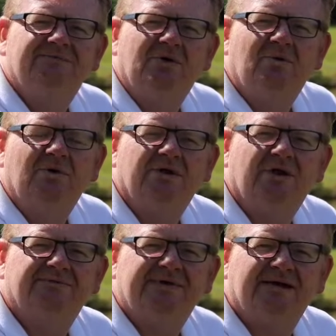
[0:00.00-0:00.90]
If you're one
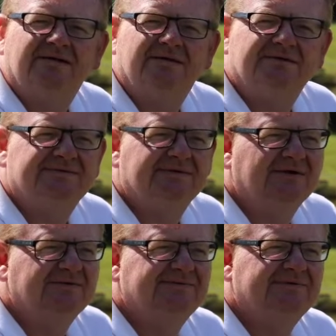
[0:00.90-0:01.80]
of those anglers
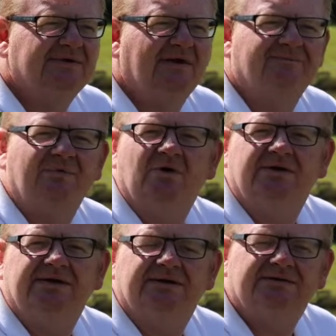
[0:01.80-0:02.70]
that's
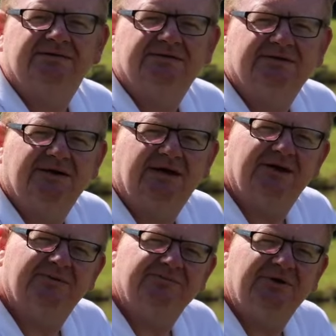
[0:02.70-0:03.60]
avoided
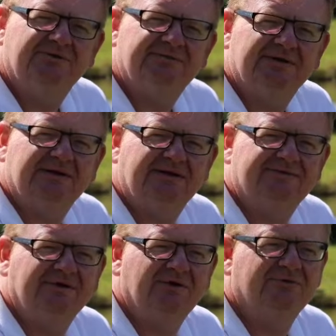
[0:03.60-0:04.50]
using
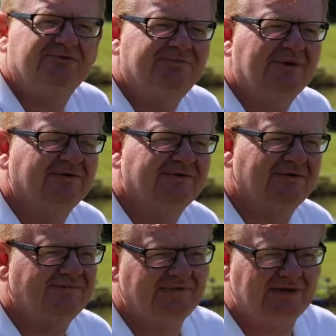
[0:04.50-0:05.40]
lassos because
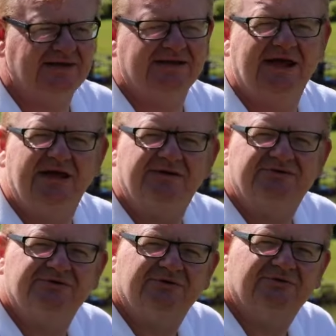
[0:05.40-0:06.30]
of the fiddly
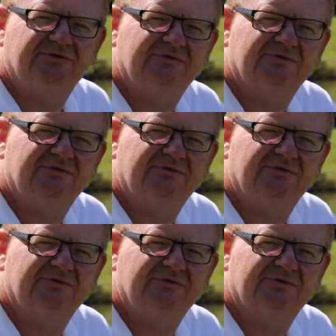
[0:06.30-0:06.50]
nature